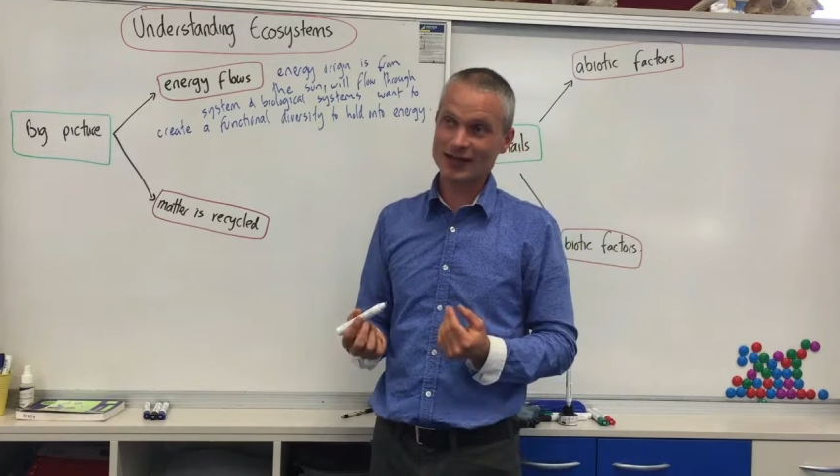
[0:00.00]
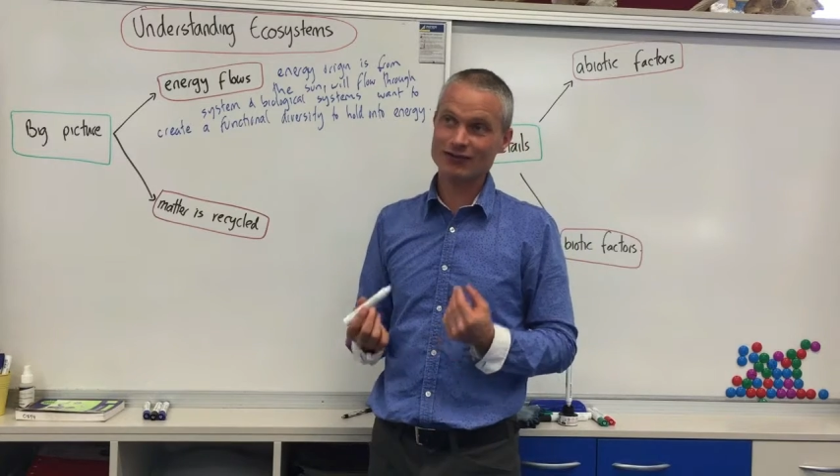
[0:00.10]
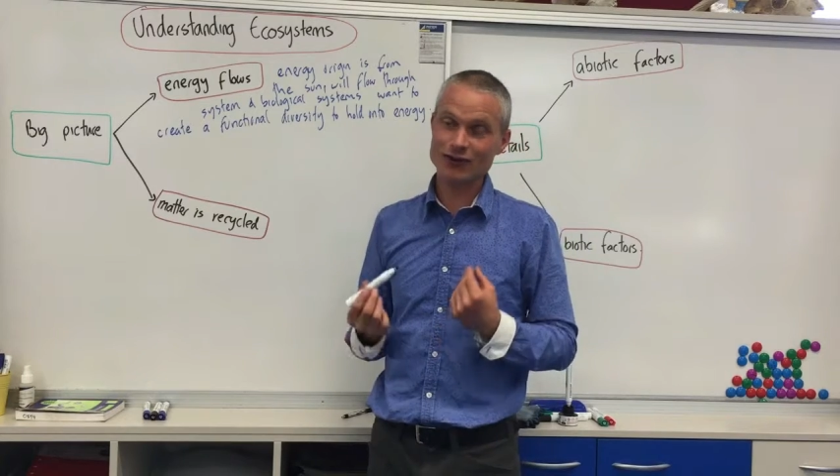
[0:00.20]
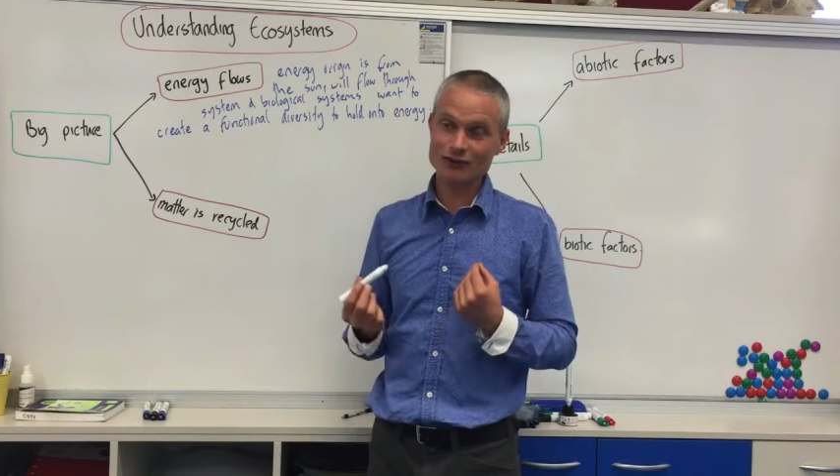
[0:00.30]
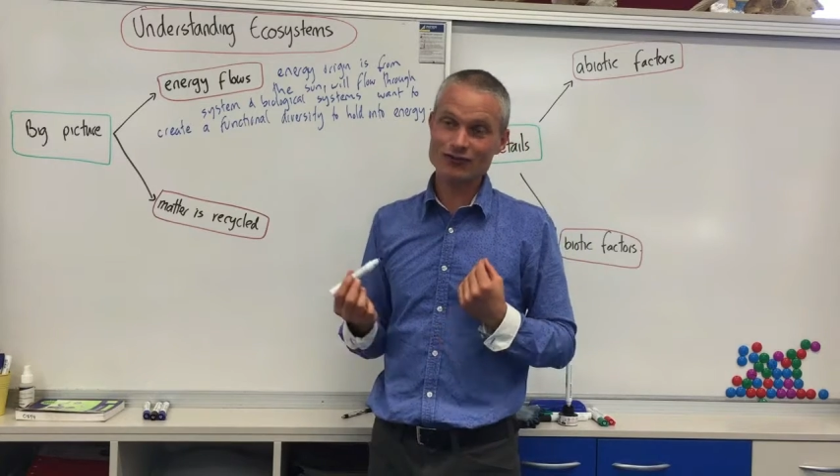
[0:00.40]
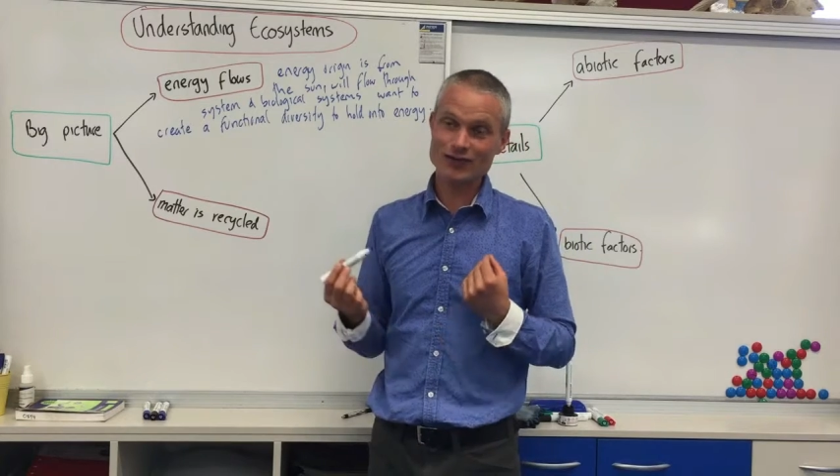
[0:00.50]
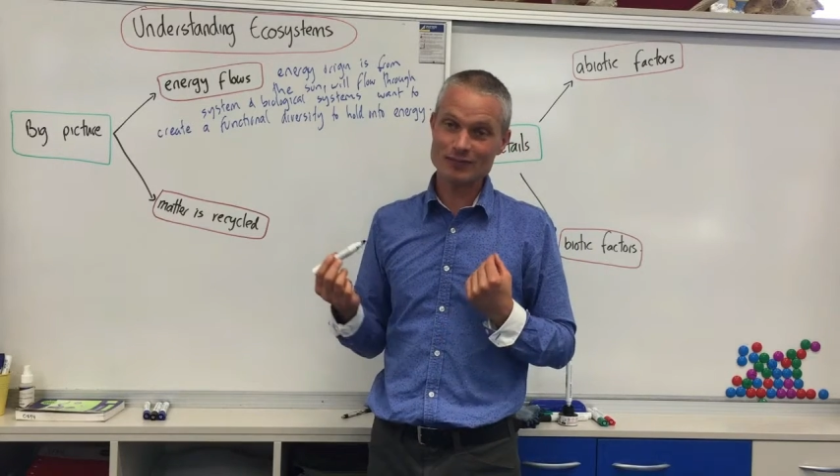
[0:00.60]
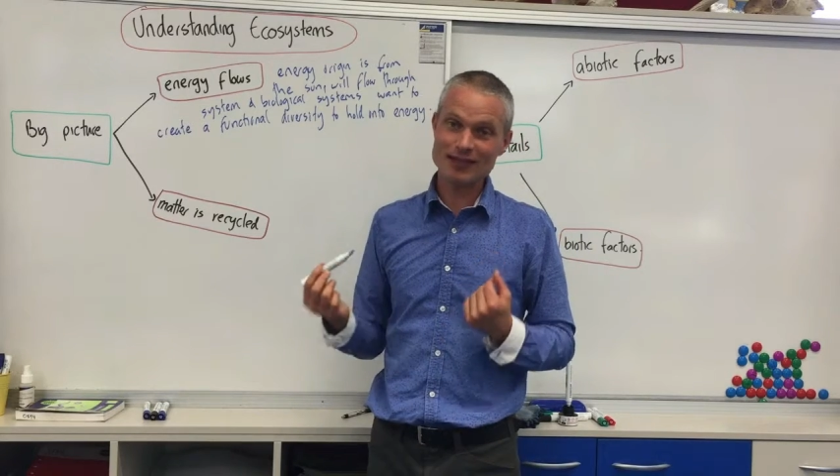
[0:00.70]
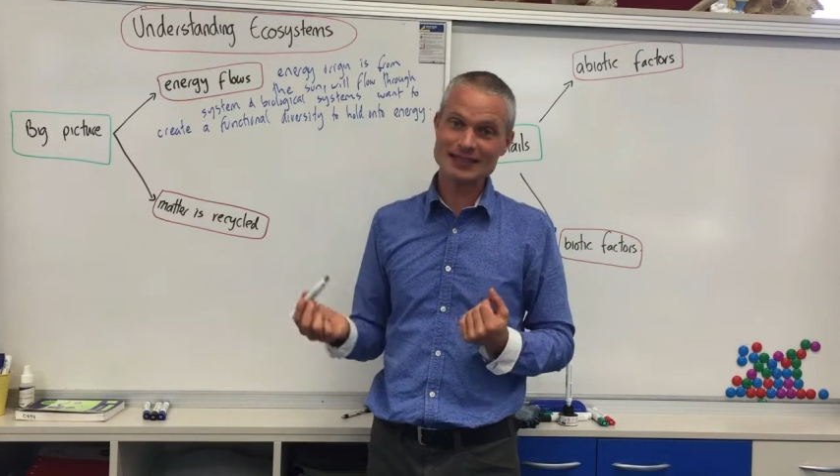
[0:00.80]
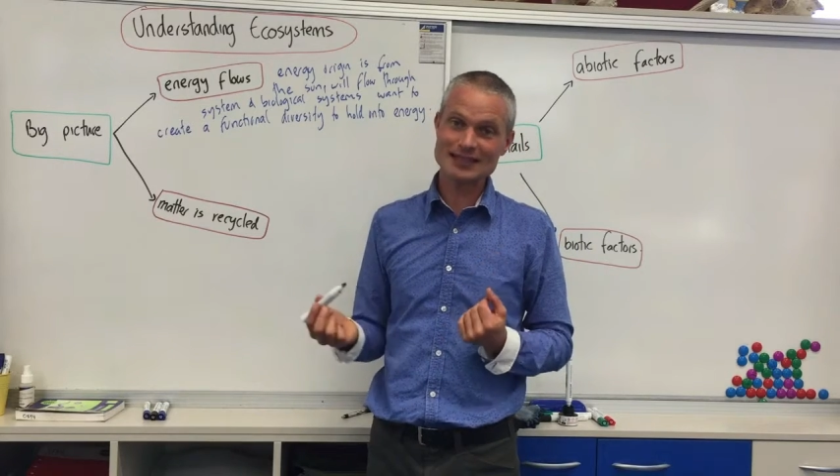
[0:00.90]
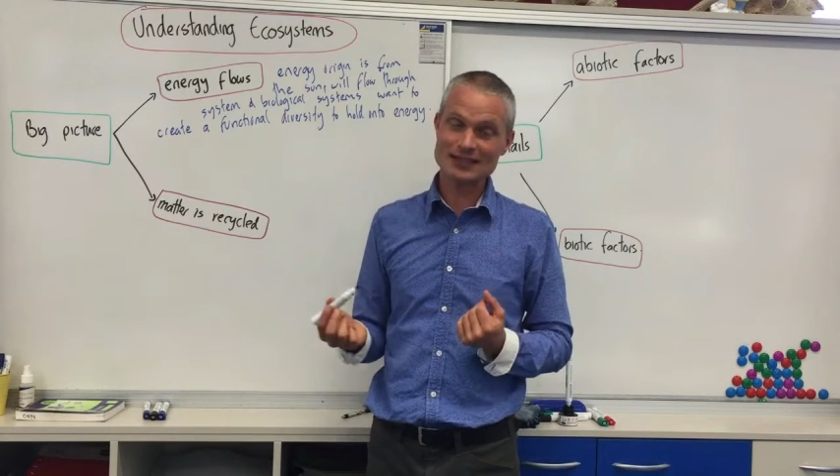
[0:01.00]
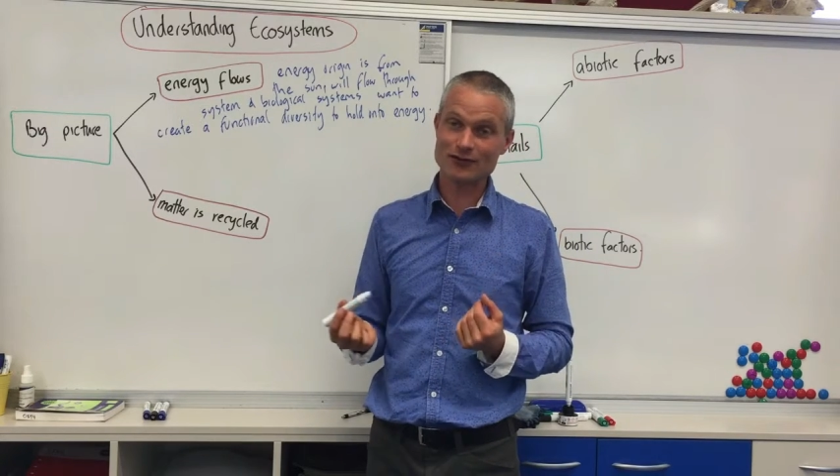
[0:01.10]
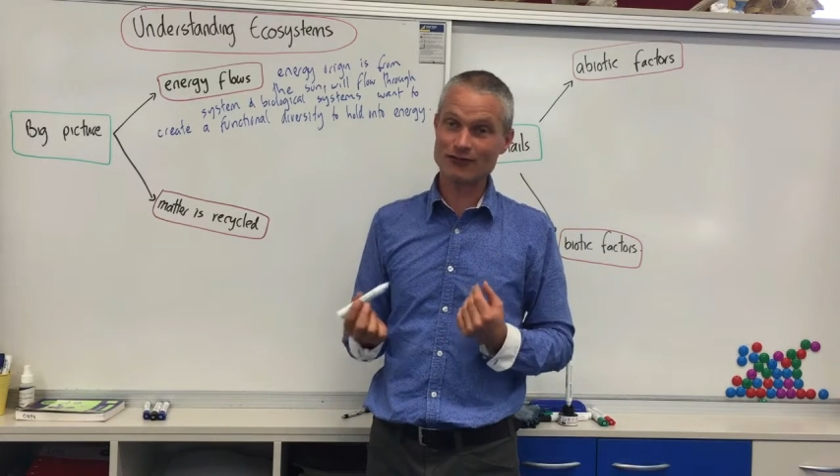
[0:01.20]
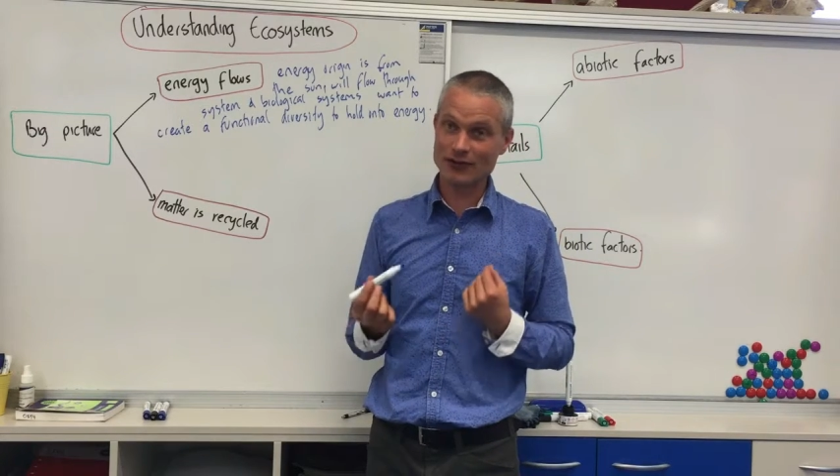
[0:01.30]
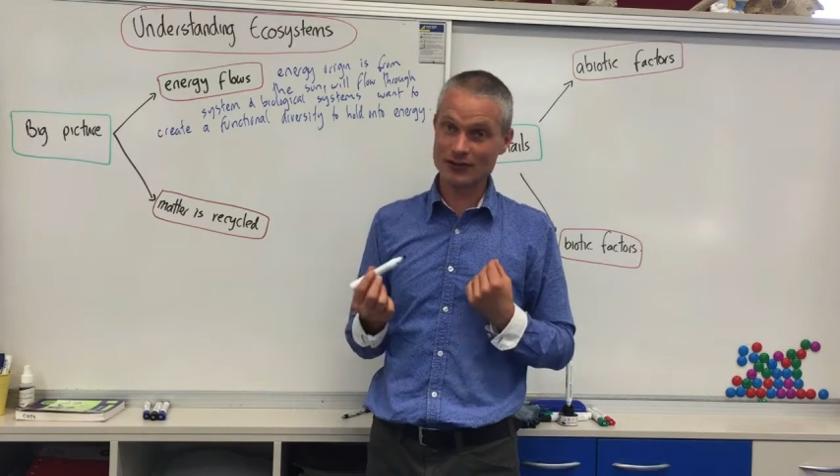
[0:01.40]
evolved the ability
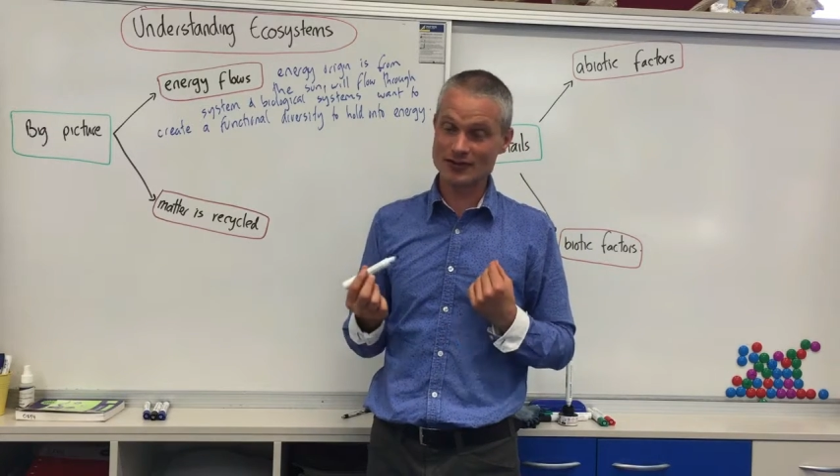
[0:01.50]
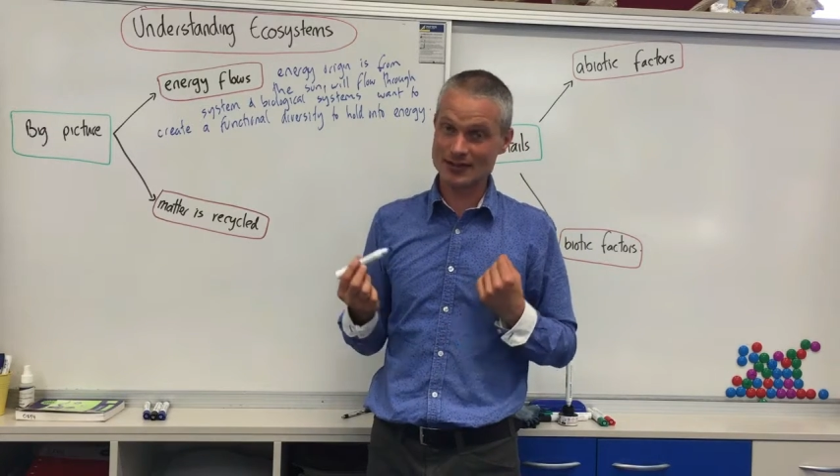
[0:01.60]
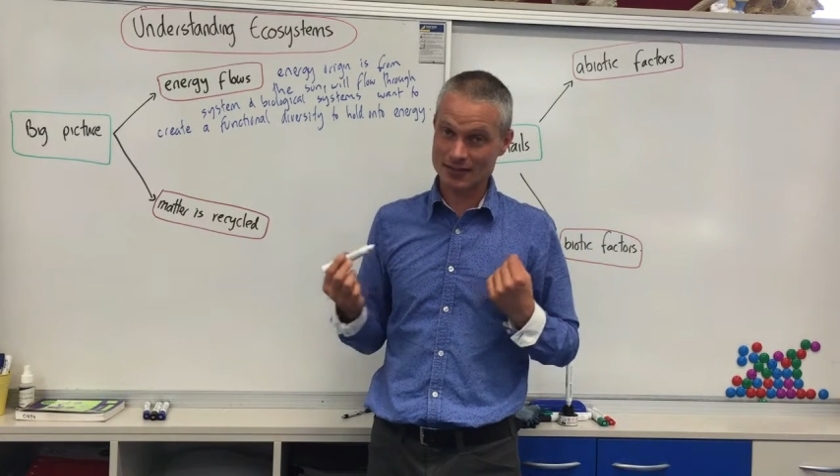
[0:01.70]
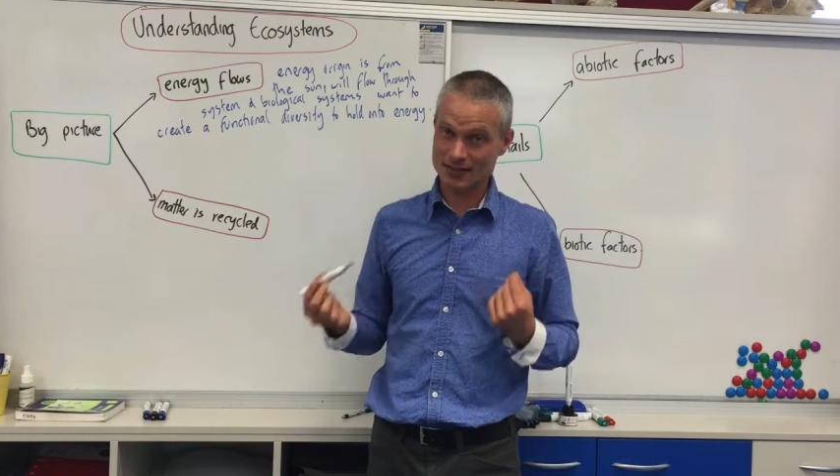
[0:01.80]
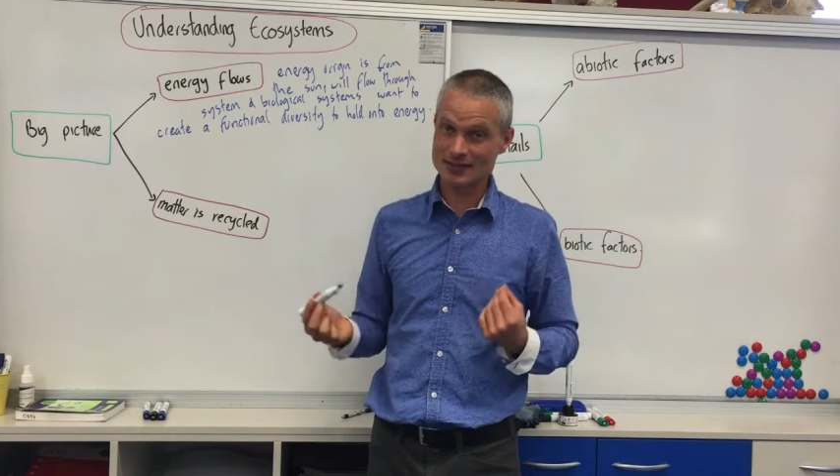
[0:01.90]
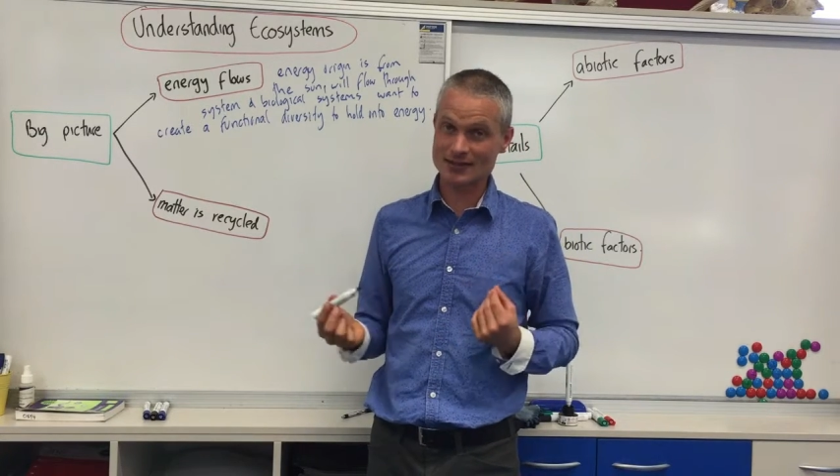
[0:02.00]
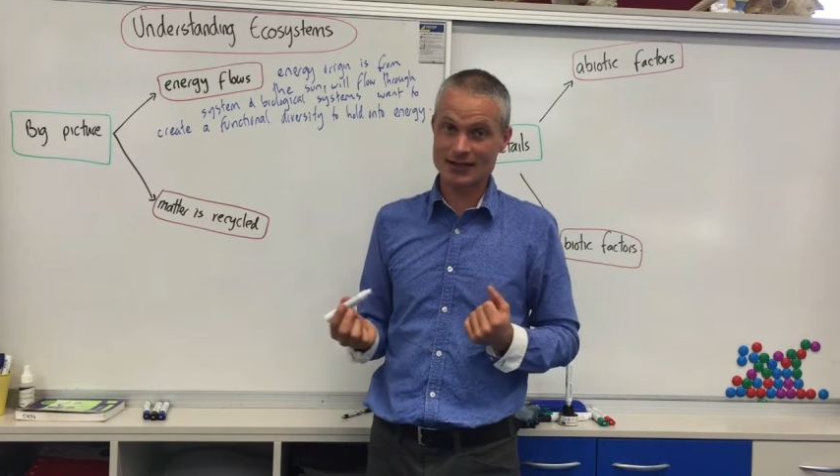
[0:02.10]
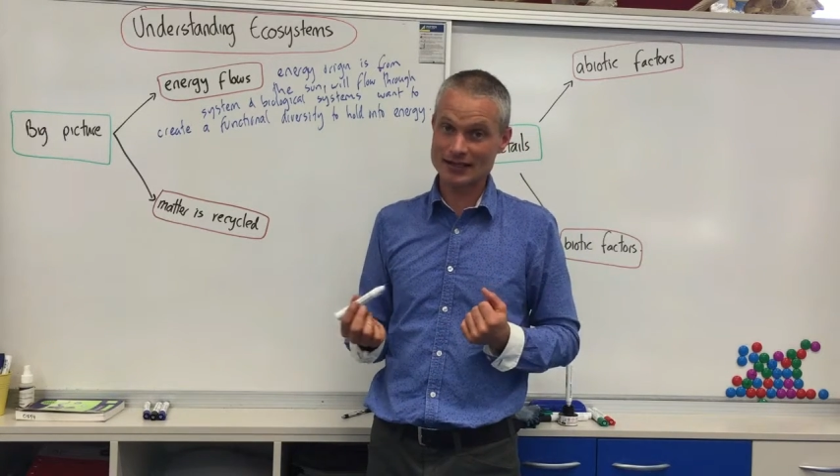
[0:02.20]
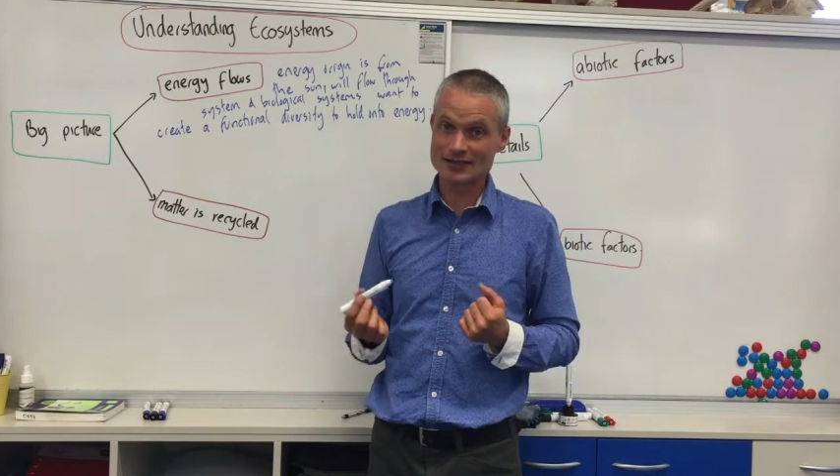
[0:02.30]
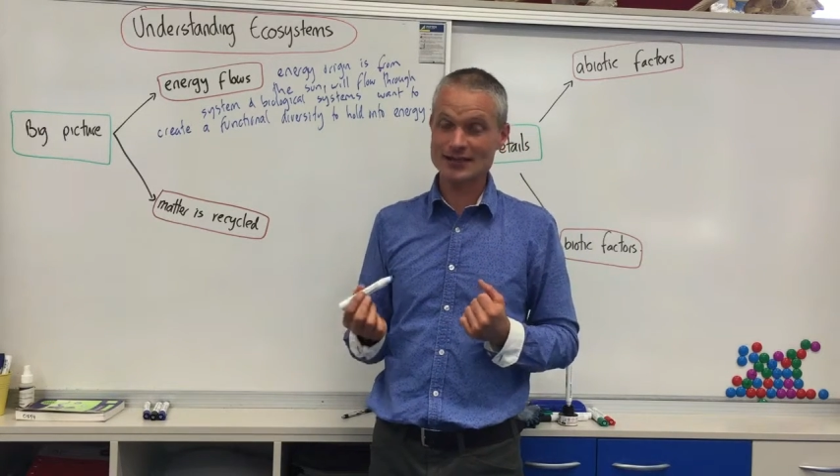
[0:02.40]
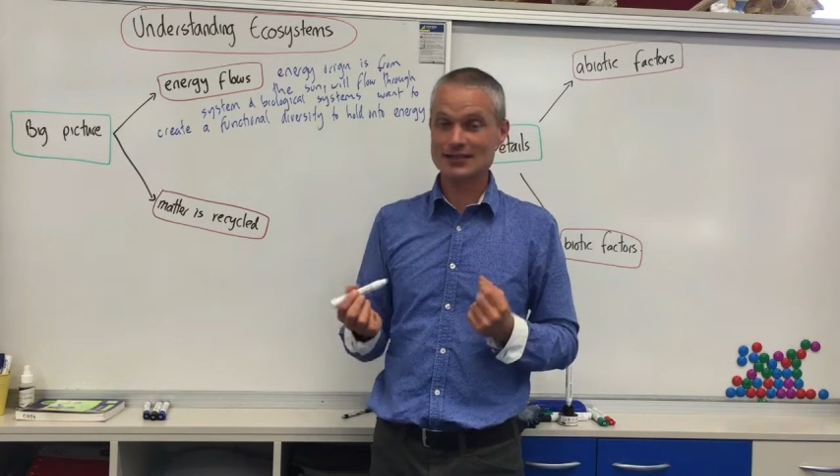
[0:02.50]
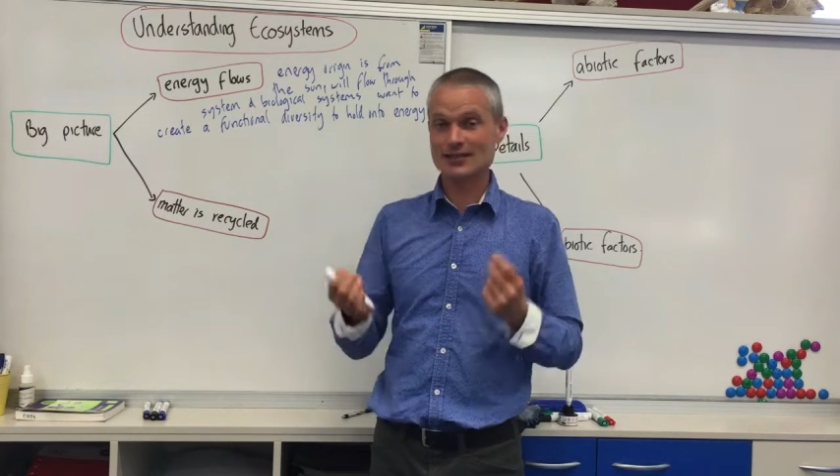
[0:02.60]
to photosynthesize,